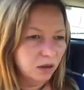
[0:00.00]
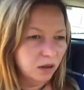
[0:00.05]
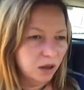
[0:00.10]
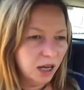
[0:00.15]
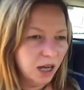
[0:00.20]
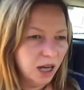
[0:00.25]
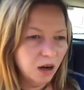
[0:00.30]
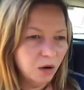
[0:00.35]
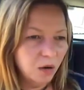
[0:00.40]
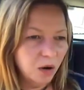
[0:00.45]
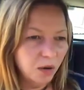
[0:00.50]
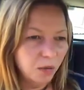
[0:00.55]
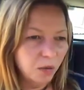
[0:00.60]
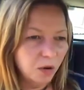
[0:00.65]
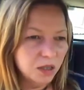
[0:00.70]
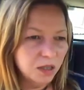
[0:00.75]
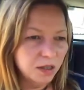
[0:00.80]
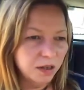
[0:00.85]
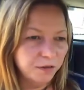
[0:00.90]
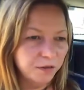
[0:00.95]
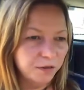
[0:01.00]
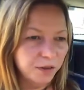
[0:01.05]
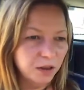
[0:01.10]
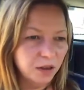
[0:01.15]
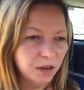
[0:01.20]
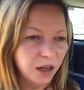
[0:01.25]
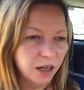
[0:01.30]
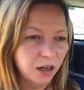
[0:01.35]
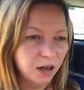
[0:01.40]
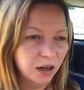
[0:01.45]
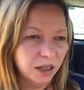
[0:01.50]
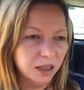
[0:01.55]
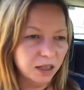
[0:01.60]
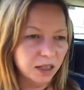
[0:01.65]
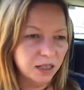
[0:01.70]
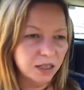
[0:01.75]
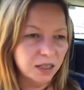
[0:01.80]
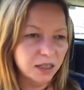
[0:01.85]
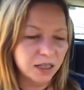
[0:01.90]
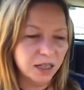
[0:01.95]
how I was, I feel like I can
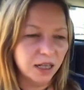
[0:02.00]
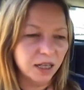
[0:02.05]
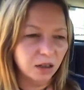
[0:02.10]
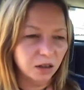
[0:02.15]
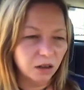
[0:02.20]
understand